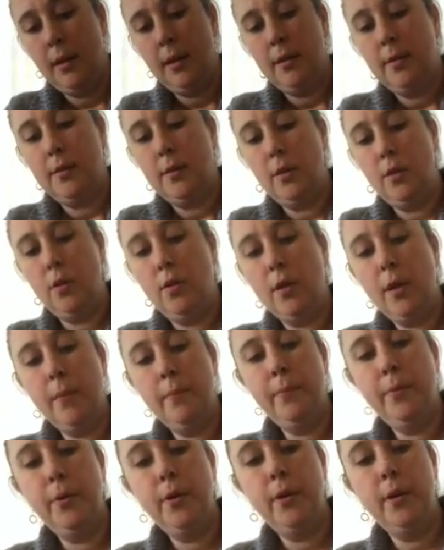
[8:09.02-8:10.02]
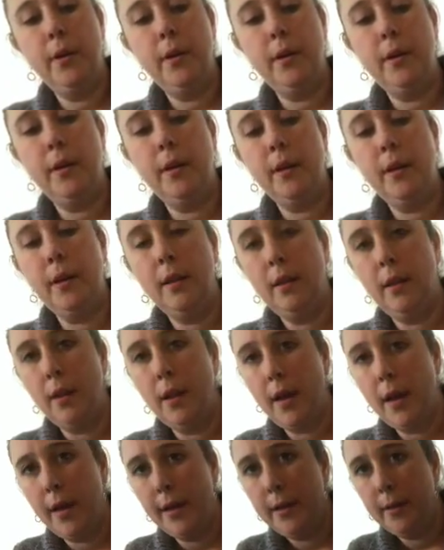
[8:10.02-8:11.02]
So you can put a
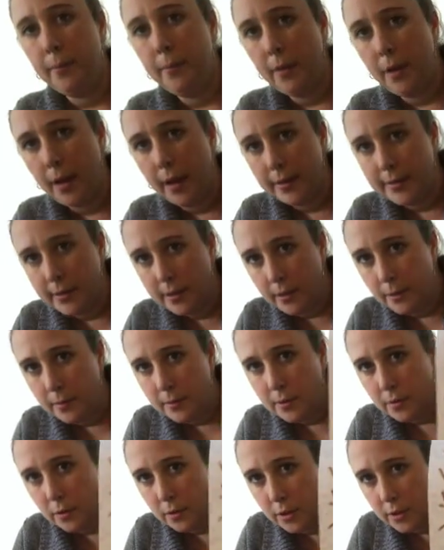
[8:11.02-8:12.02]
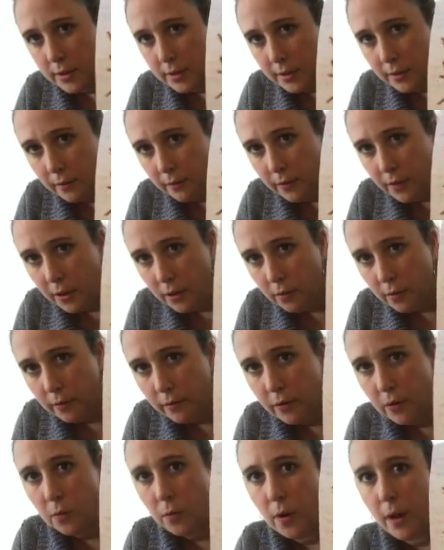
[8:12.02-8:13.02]
lot of blossoms or just a few if
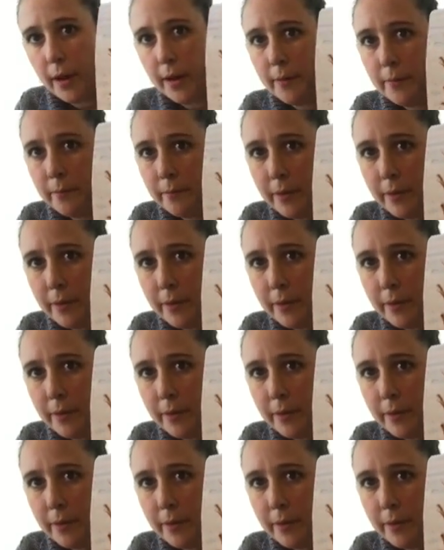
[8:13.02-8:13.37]
you want,